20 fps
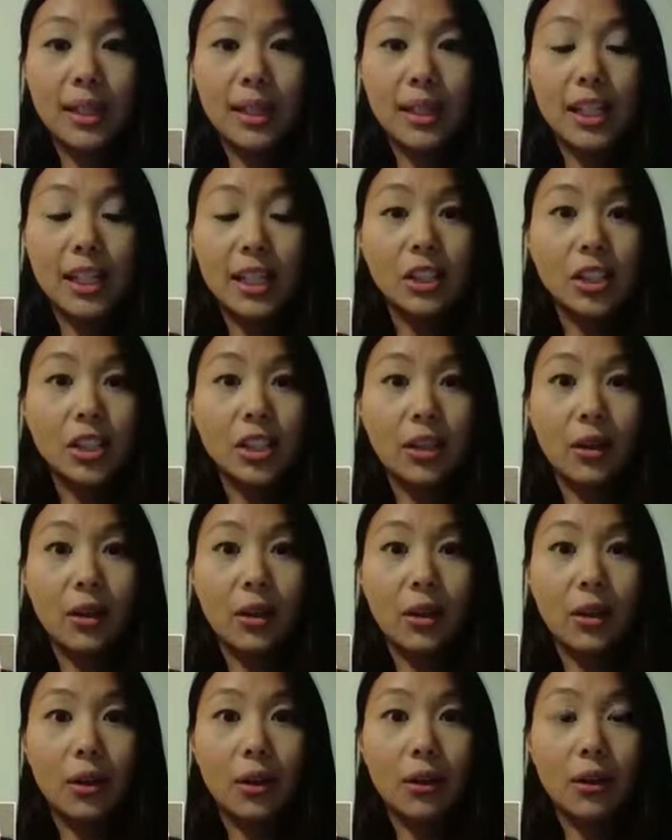each
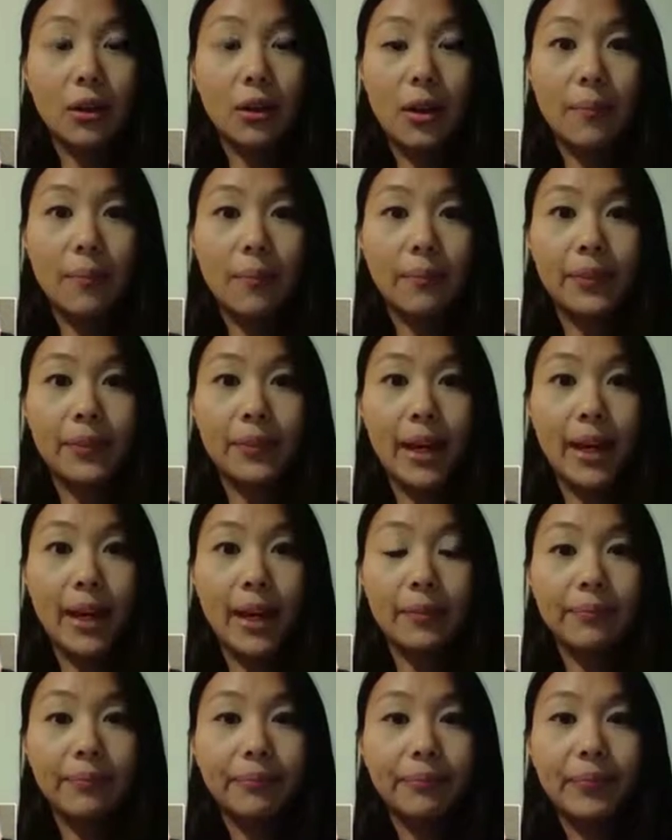other
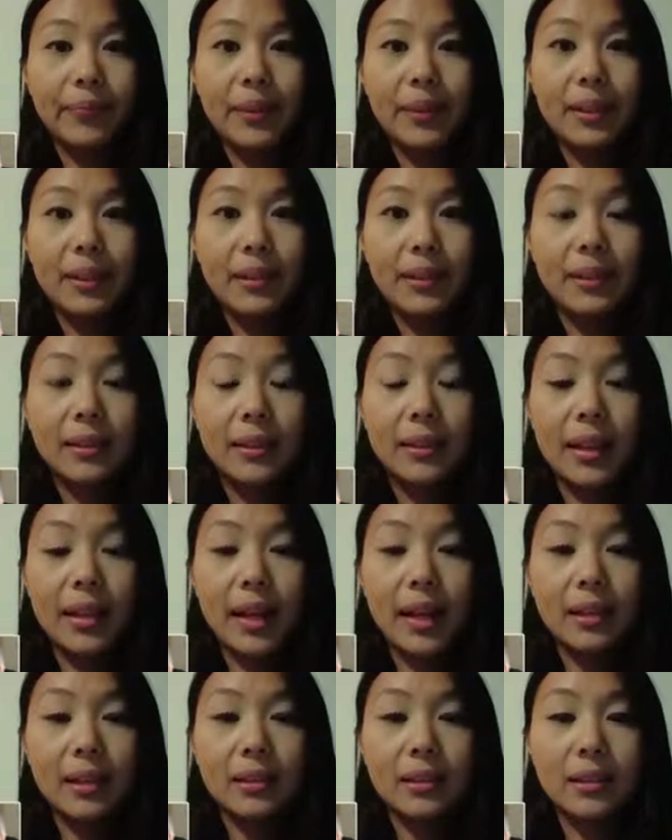
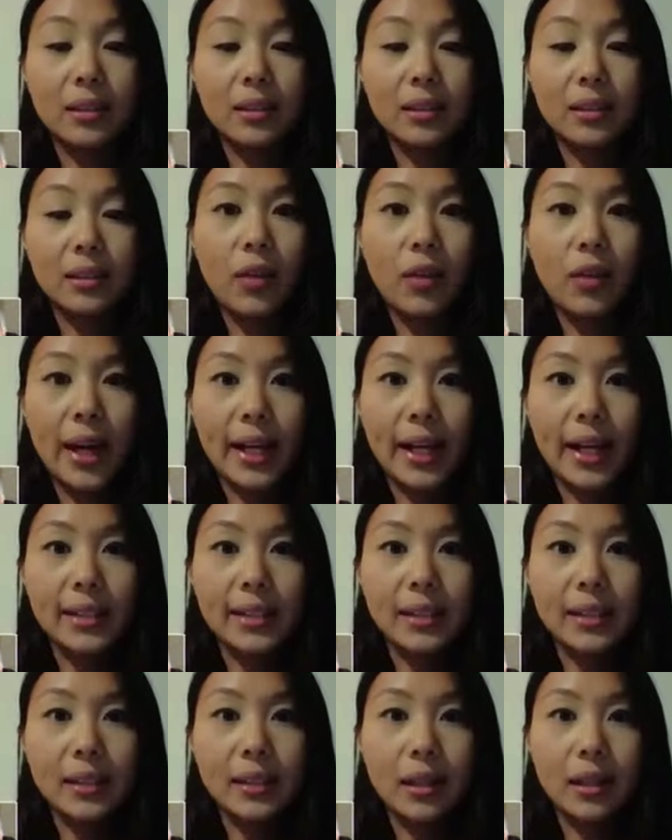that
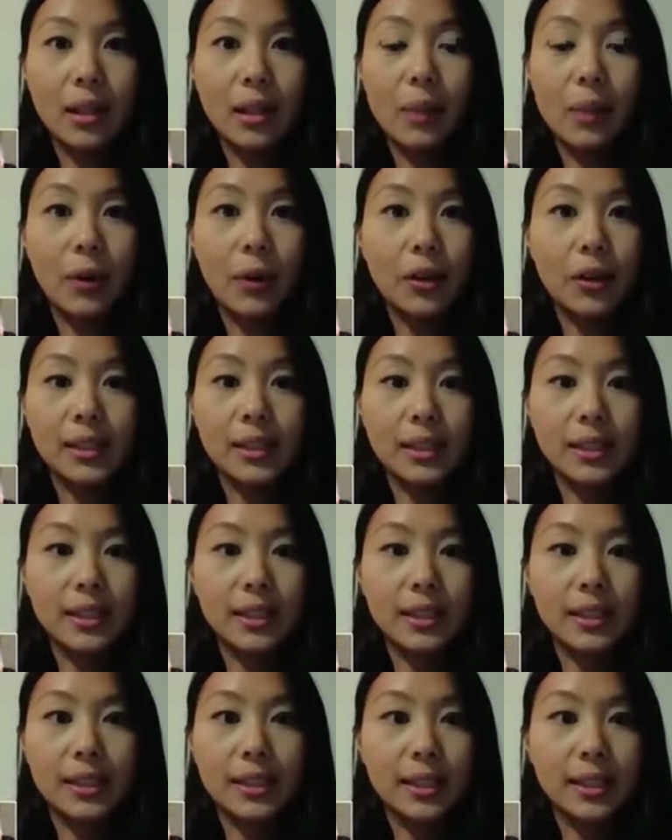defines a
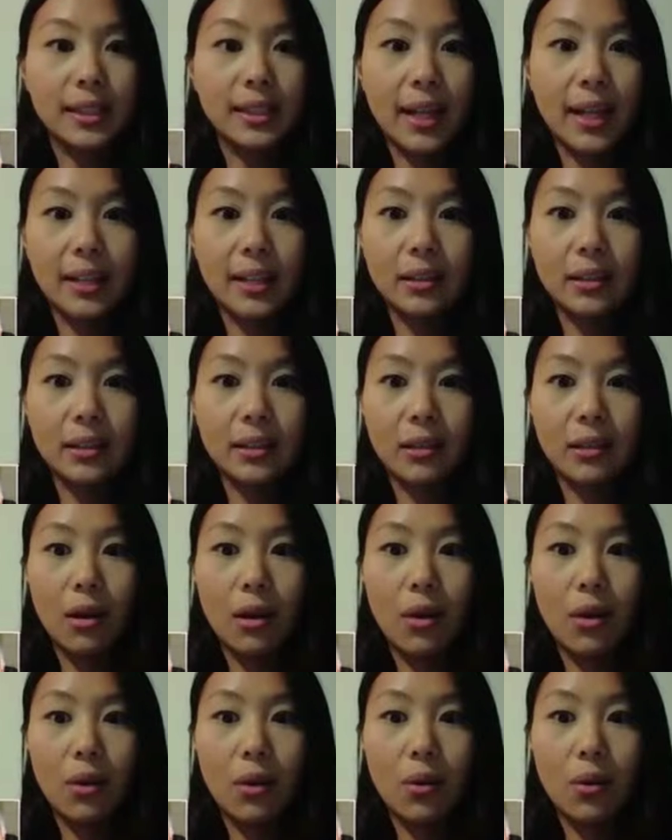person's success.
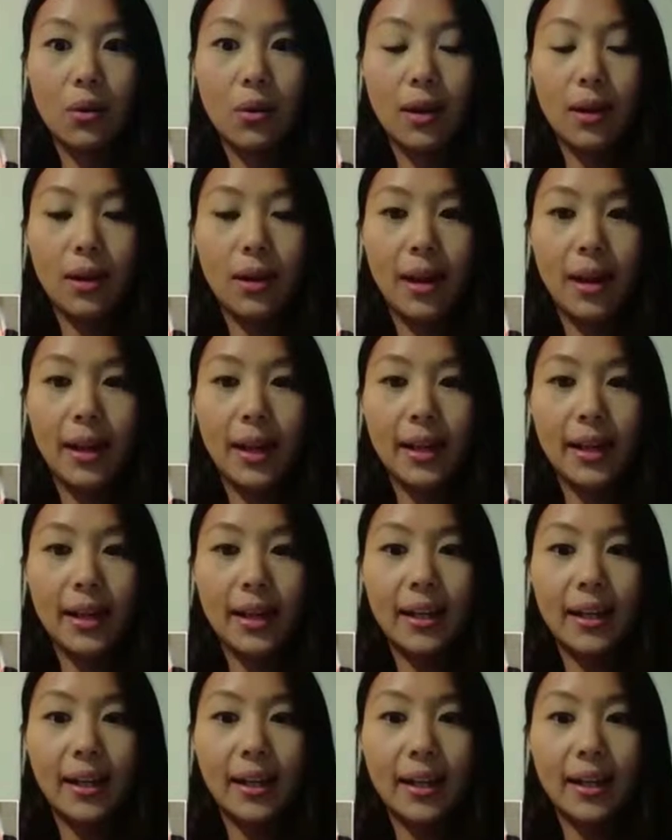So
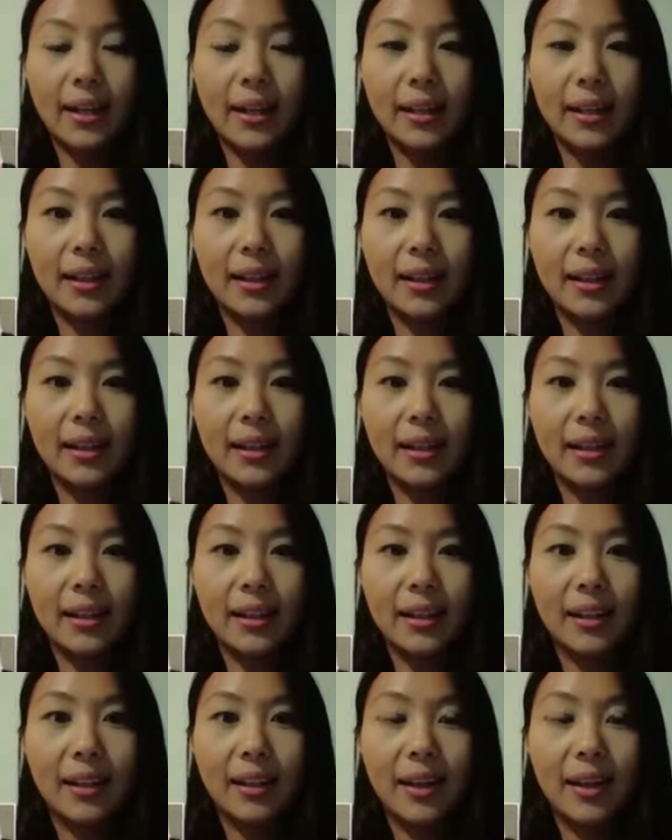I
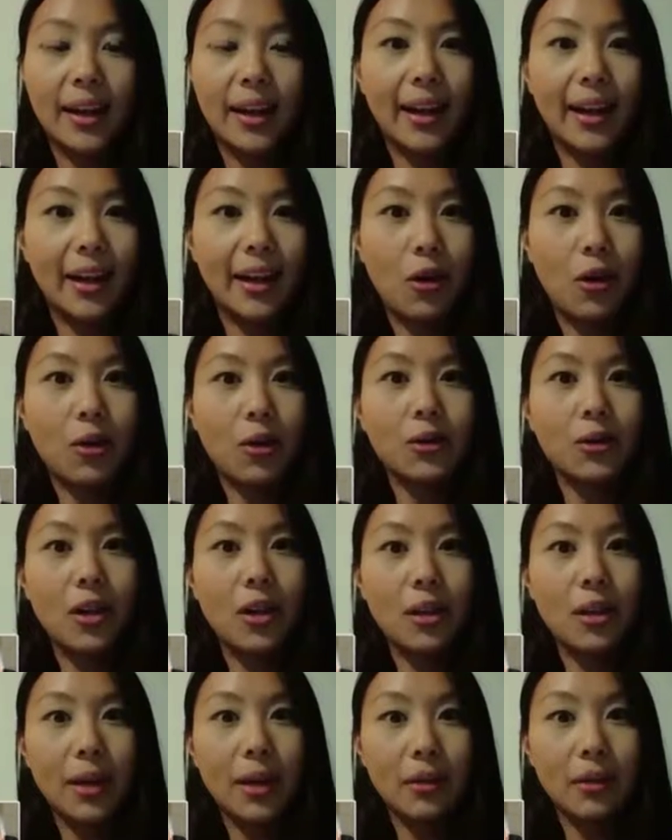hold
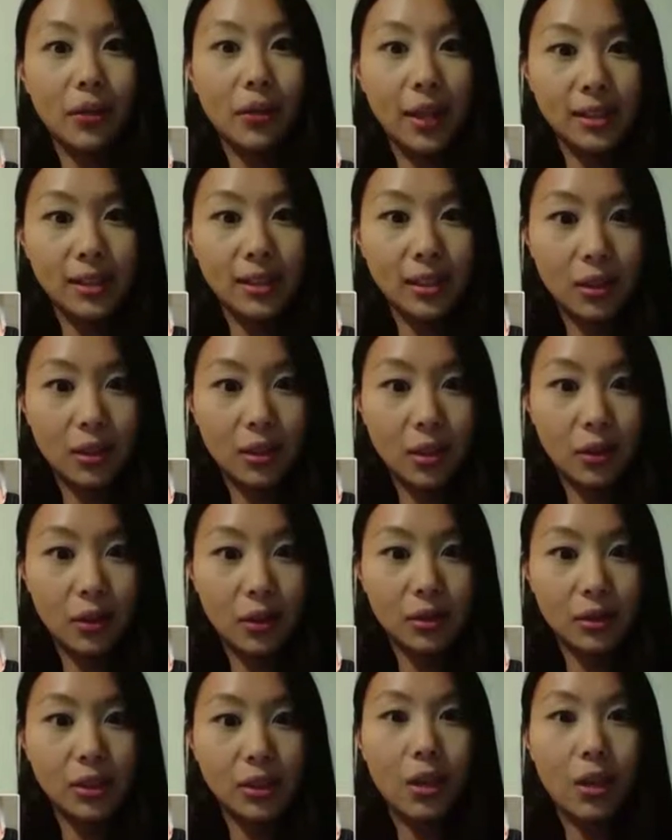all my friends
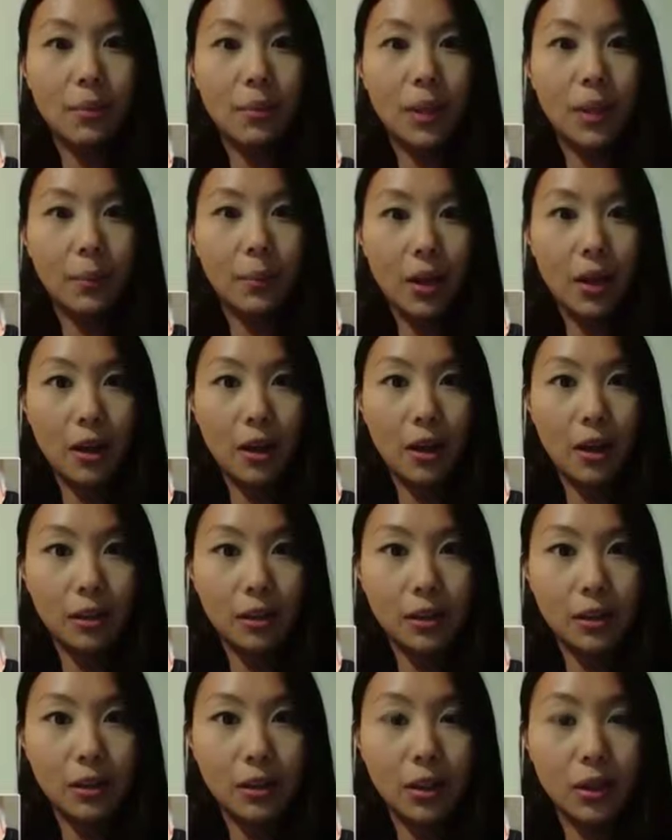close, all my
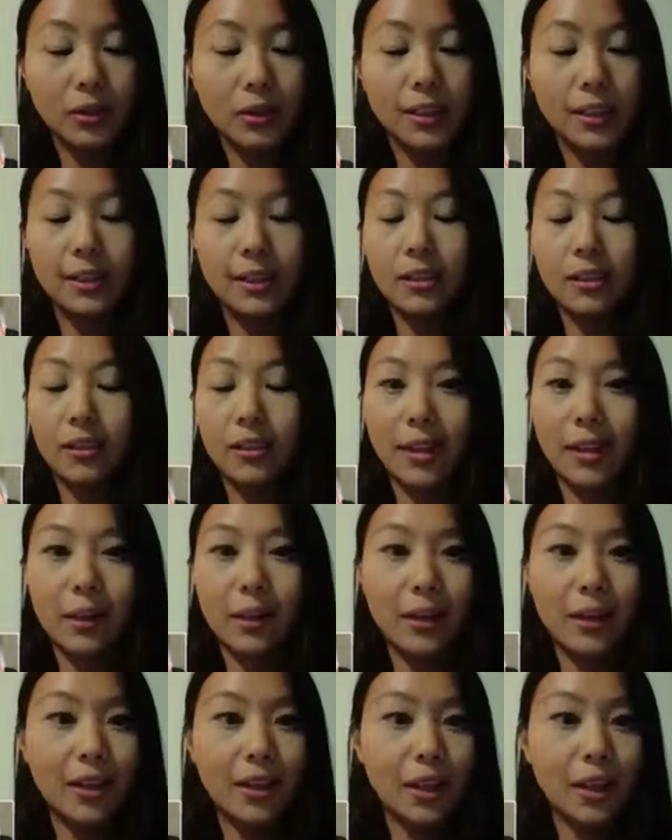bloggers close. I still
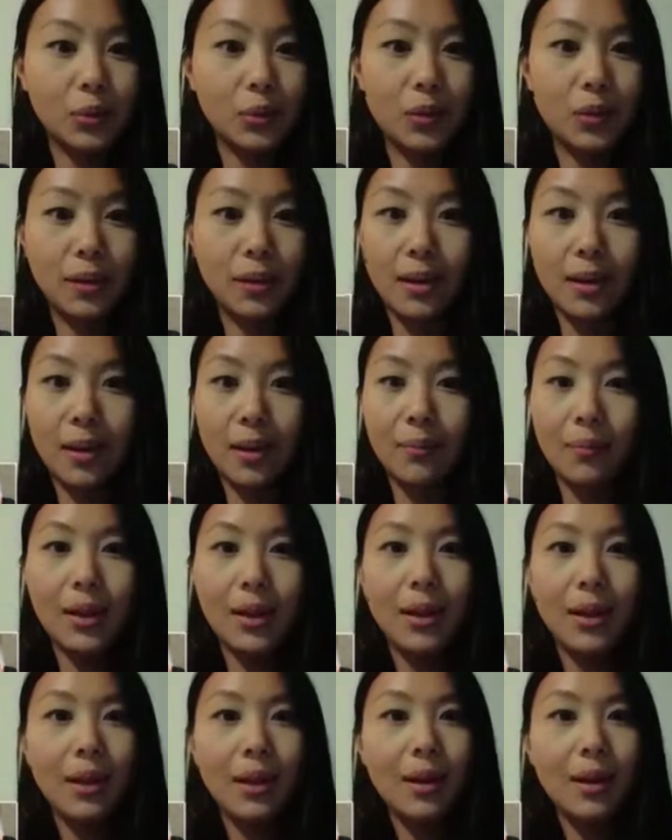keep in touch with them.